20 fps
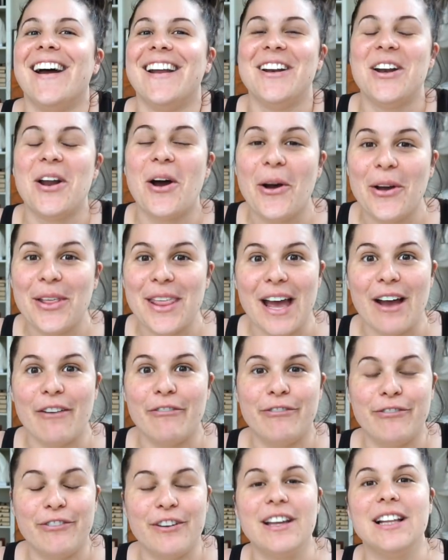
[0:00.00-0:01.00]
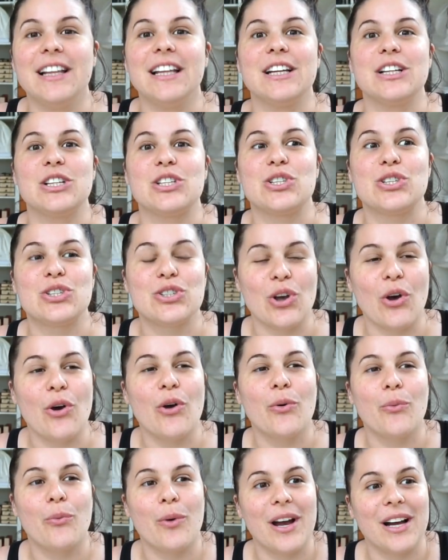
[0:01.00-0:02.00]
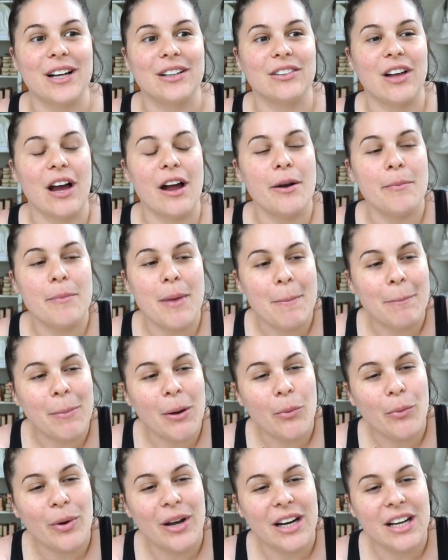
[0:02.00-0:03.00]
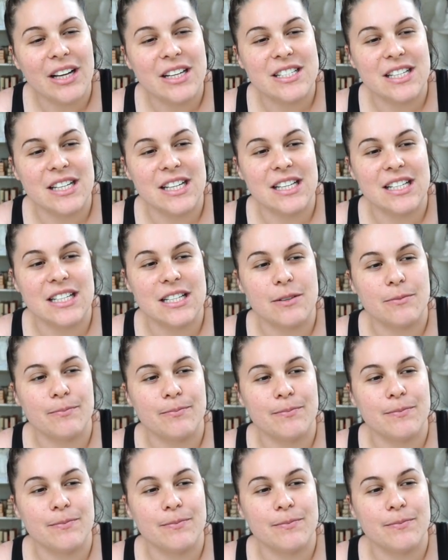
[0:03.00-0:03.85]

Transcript: I know that feeling so well. I remember when I did,